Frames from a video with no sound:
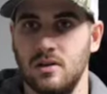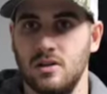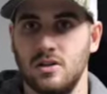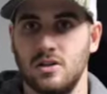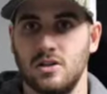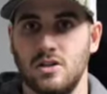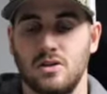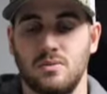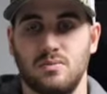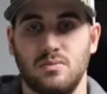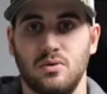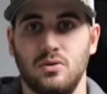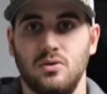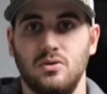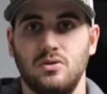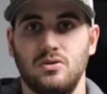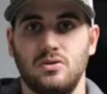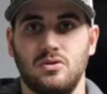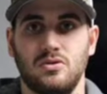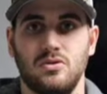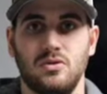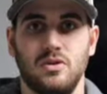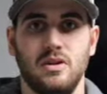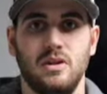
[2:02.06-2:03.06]
spruce
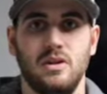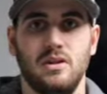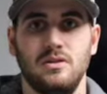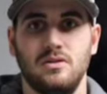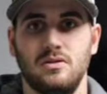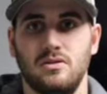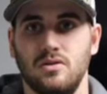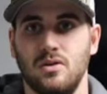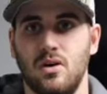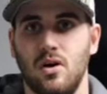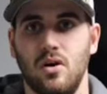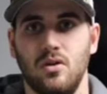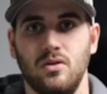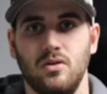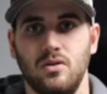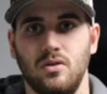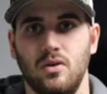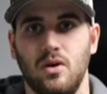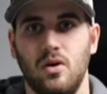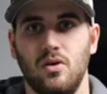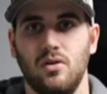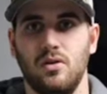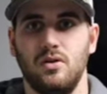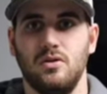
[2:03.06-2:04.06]
trees.
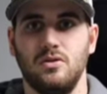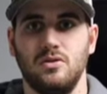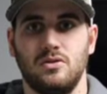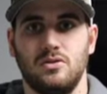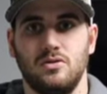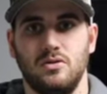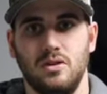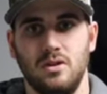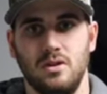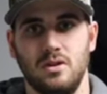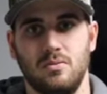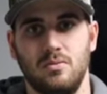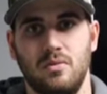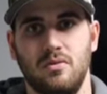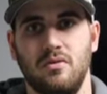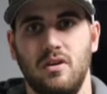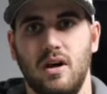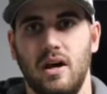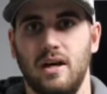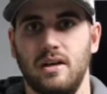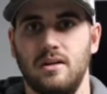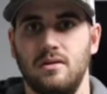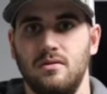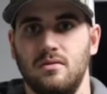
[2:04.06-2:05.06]
All those trees
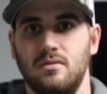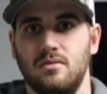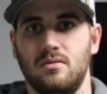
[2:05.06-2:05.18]
provide